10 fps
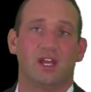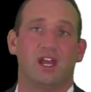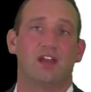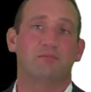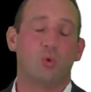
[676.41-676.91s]

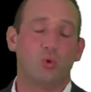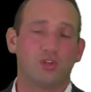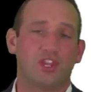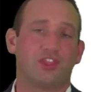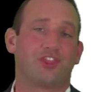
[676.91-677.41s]
at more
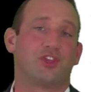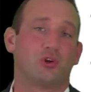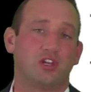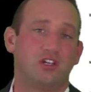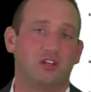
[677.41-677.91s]
than
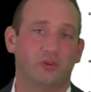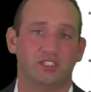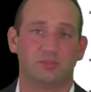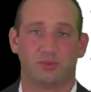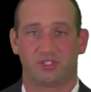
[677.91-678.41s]
30
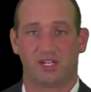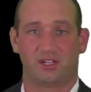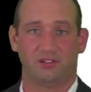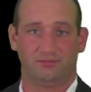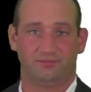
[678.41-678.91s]
degrees per second.